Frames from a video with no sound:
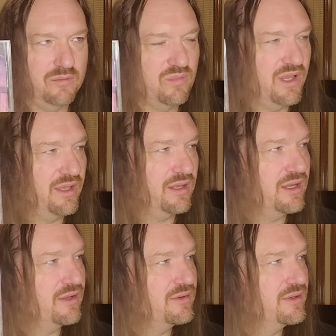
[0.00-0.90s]
blanking
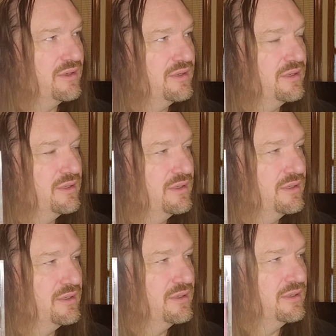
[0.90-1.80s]
out,
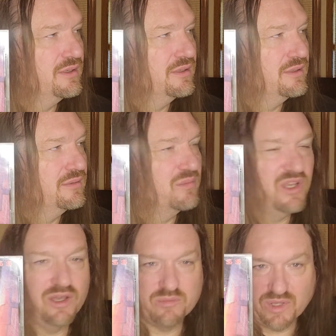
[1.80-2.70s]

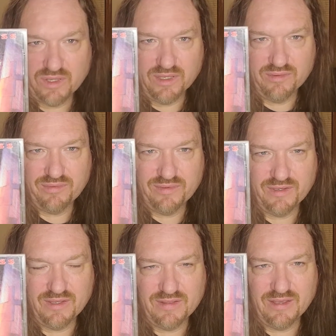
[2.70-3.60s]
Beyond Belief,
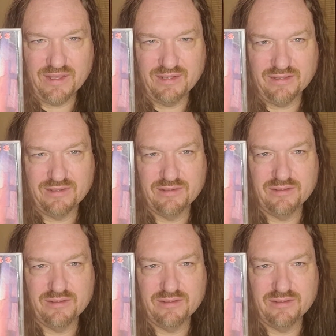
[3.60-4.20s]
and then